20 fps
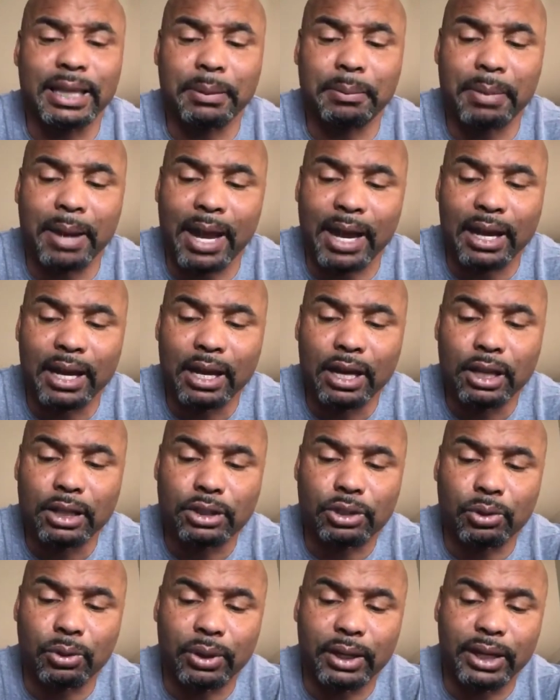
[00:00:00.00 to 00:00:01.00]
back.
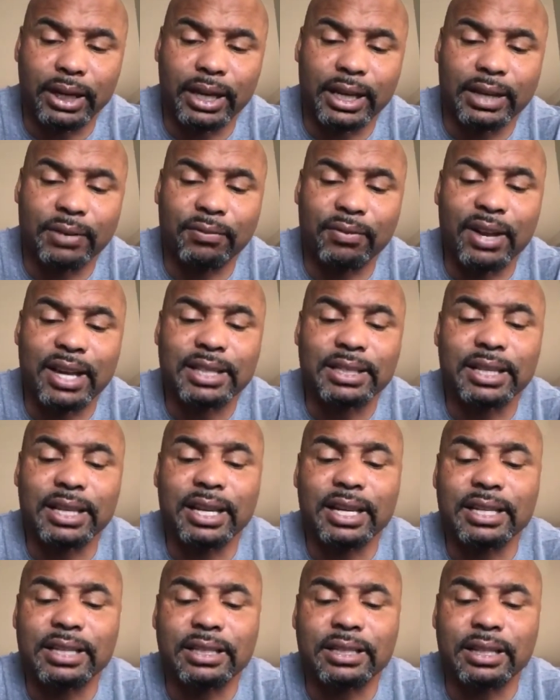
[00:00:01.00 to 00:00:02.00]
So again, investing
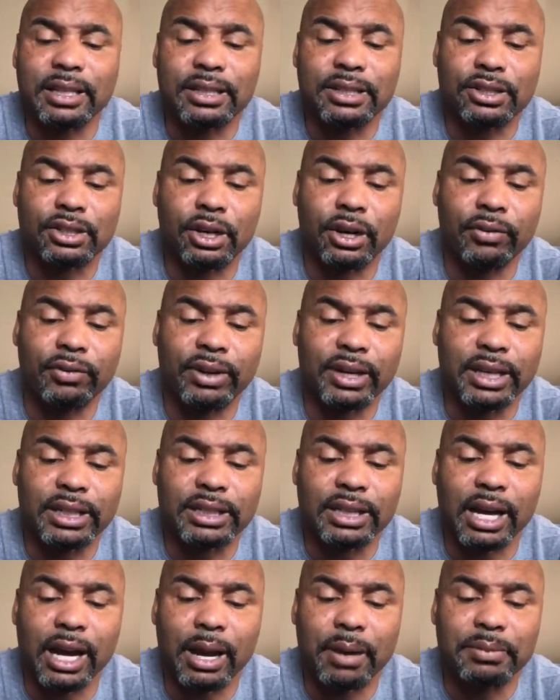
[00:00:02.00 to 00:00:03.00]
in serving
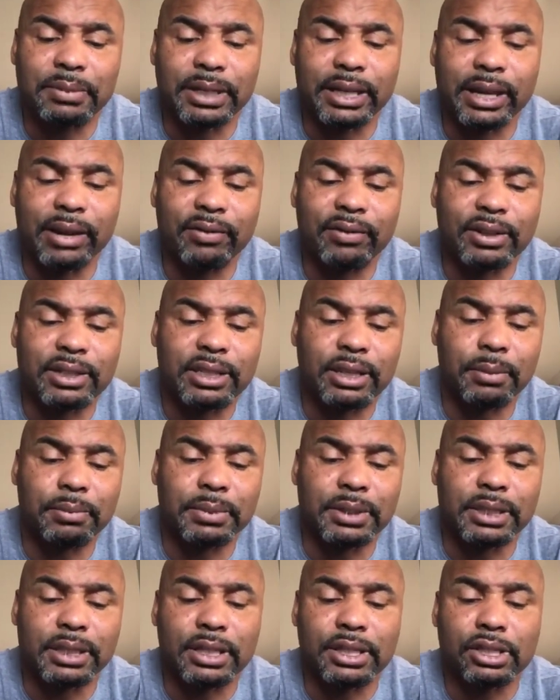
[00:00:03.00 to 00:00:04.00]
time and giving
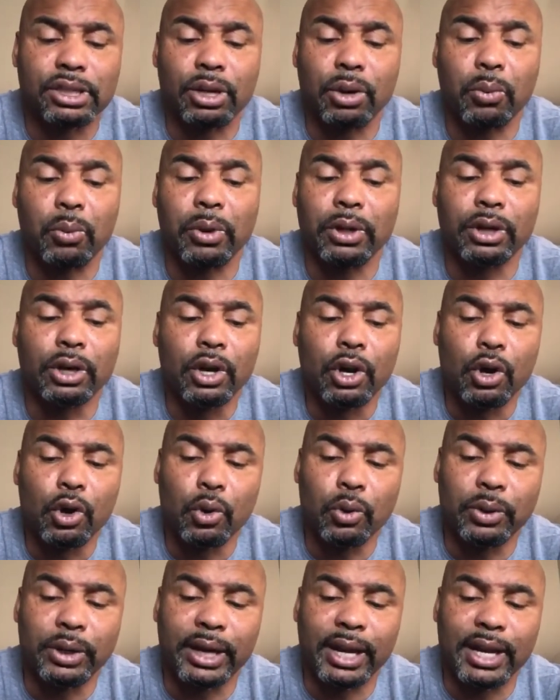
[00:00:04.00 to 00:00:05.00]
something to someone
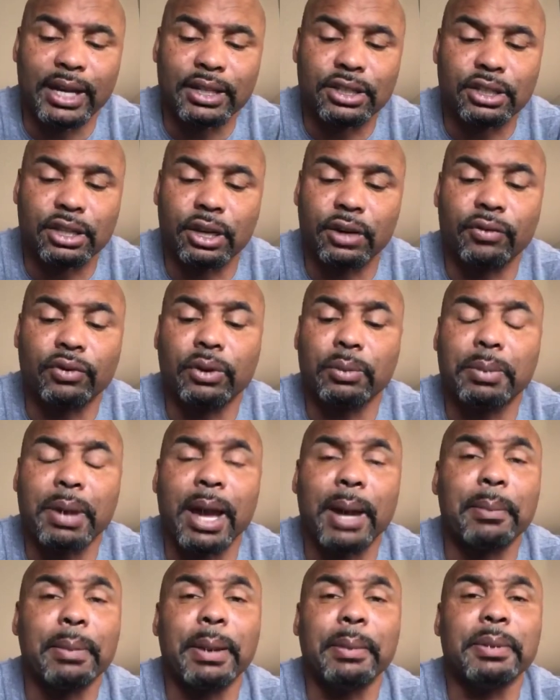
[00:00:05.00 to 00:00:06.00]
who can't serve you
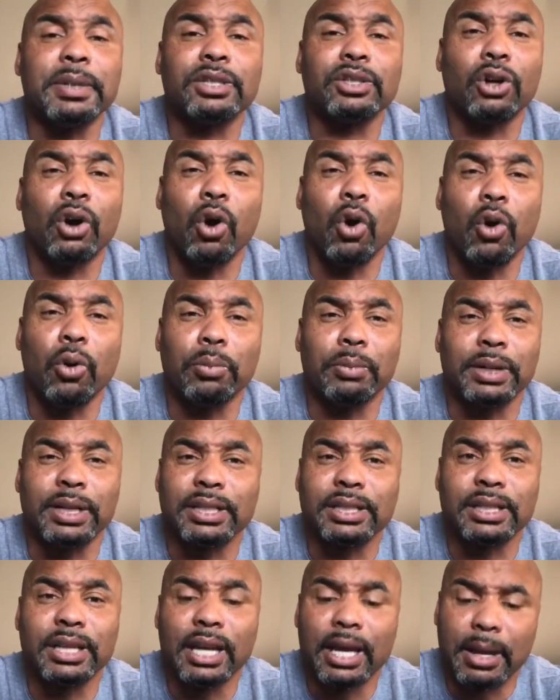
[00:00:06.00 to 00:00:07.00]
back. Maybe it's the
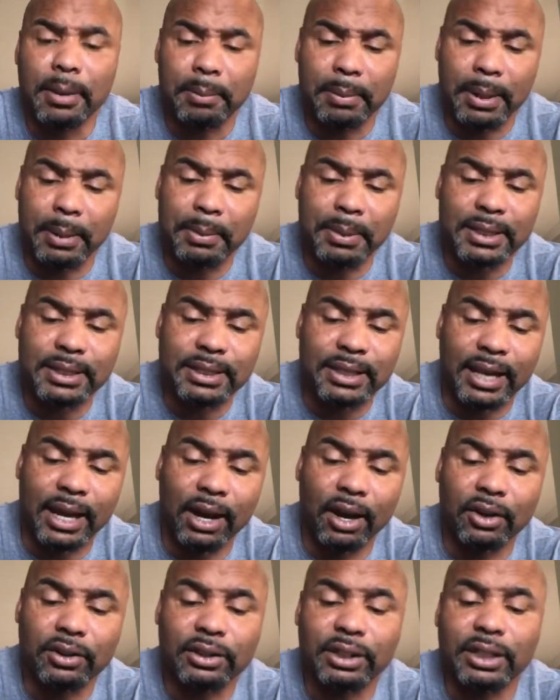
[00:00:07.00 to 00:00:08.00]
homeless, maybe it's the
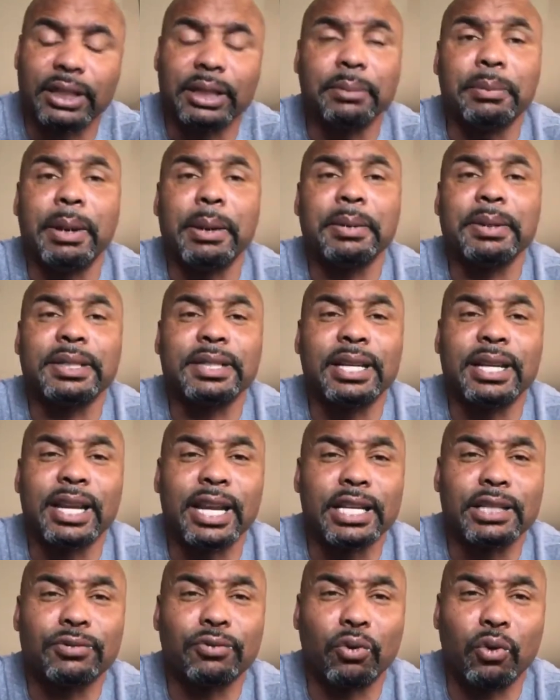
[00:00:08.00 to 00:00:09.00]
elderly, maybe it's the
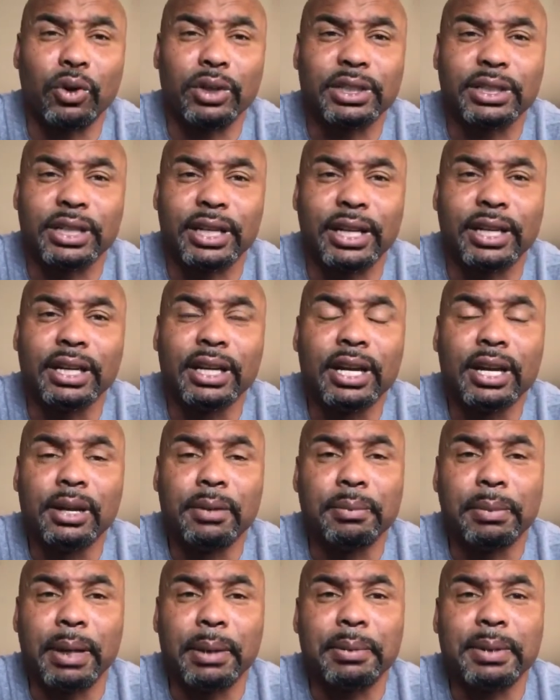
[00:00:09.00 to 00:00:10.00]
less fortunate,
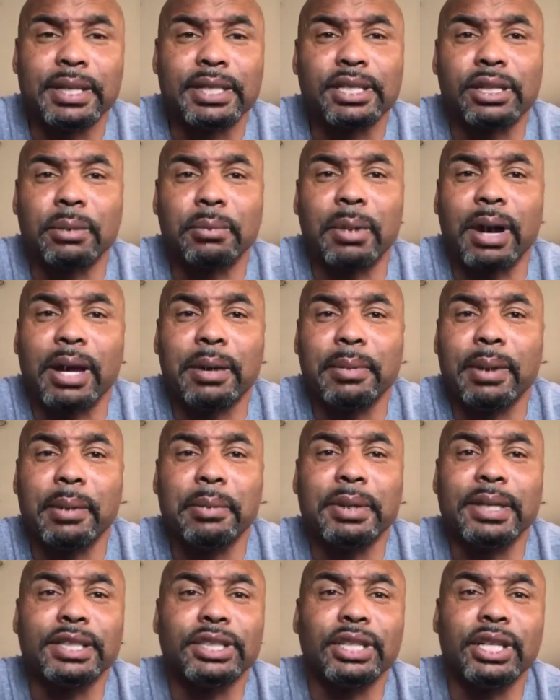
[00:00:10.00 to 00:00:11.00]
maybe it's somebody,
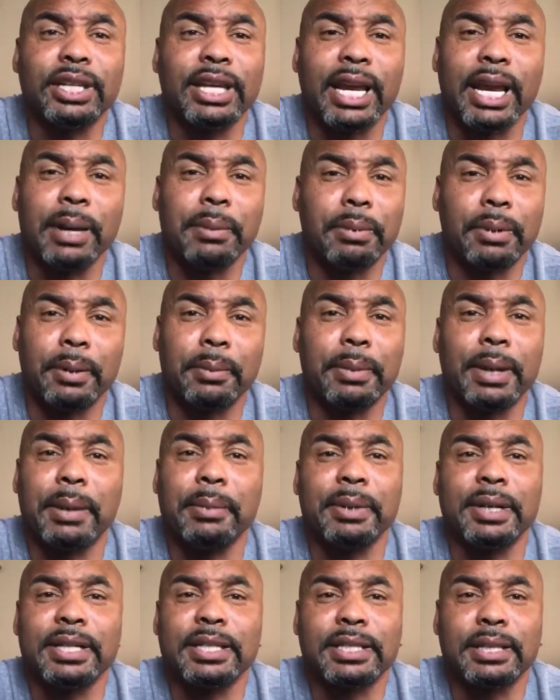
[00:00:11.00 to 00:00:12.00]
maybe it's your neighbor,
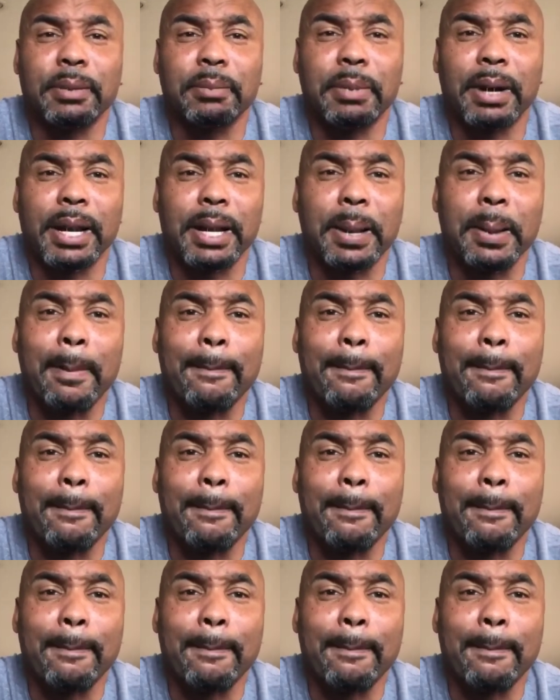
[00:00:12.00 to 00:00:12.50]
maybe it's somebody